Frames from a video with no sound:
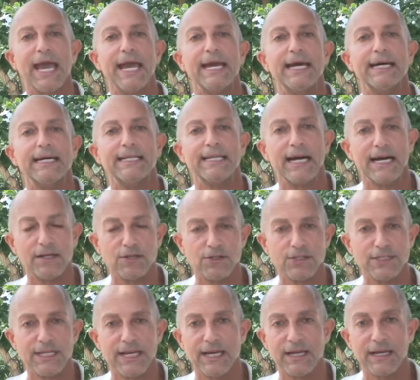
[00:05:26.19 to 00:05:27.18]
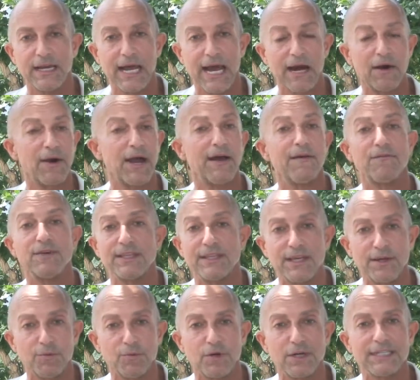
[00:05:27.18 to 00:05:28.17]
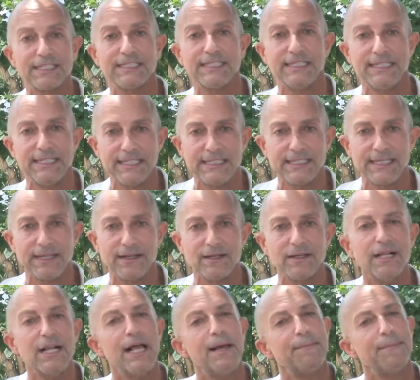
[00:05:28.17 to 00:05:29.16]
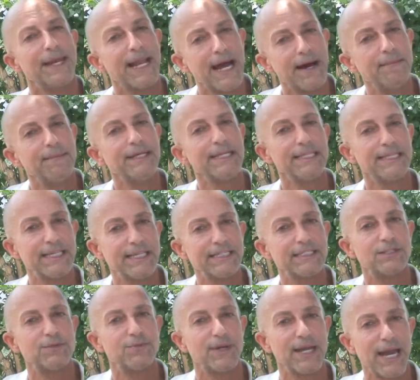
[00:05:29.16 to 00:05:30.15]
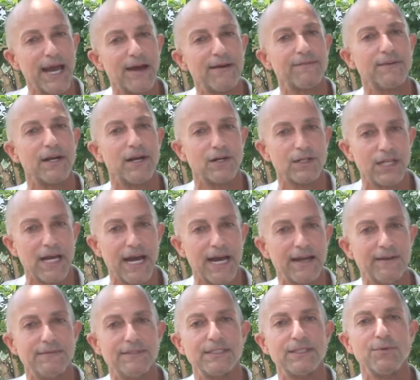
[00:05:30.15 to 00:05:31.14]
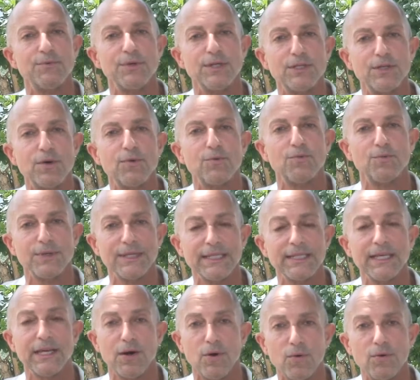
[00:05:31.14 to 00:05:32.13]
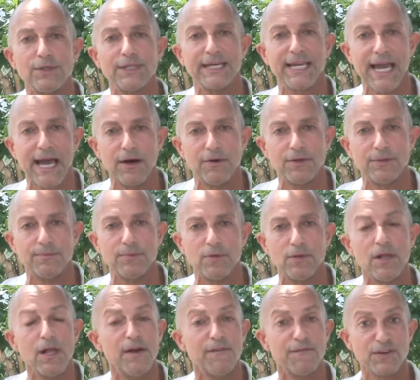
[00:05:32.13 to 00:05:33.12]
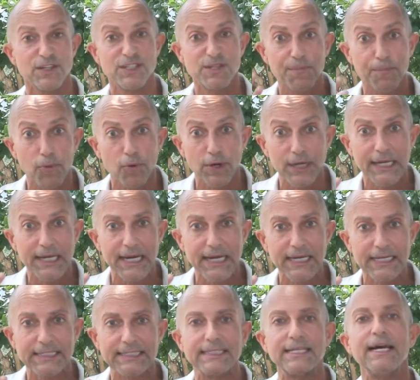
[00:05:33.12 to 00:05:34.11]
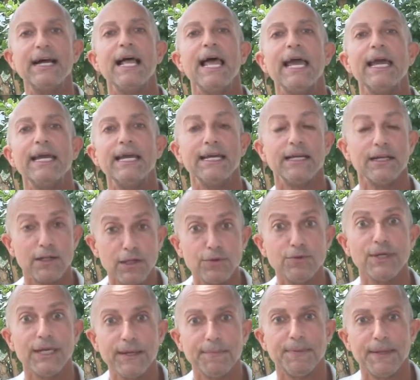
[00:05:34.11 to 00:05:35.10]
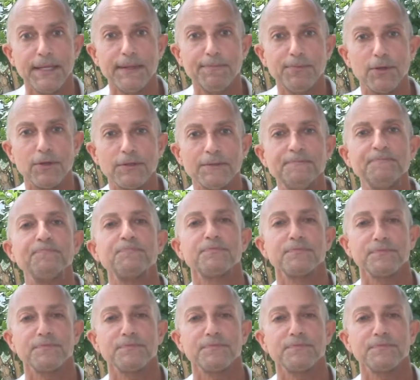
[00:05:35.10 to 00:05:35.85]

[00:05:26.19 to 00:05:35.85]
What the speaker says: and understand how everything works in detail, but how many things do we have in our lives that we don't really hold accountable for supporting us, including people,